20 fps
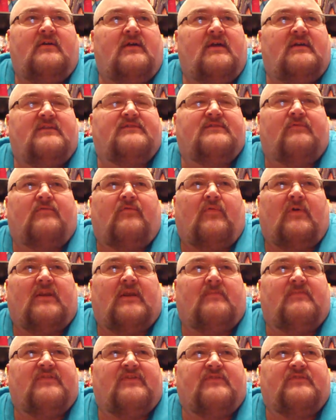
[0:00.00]
it's one of
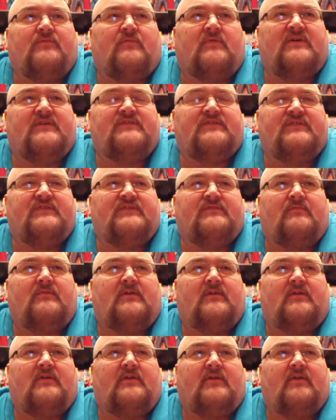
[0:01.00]
them situations
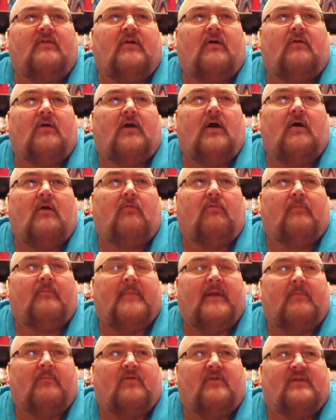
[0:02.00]
where, you know, I'll, I'll
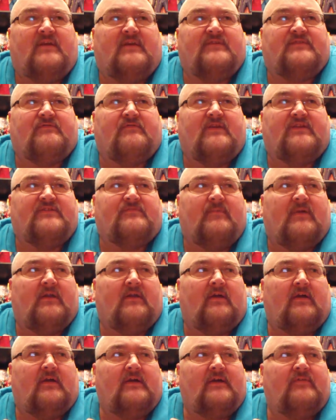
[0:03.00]
remember this the rest of my
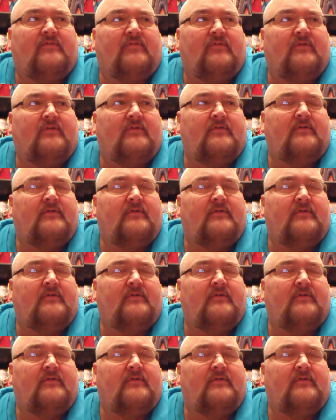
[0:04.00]
life.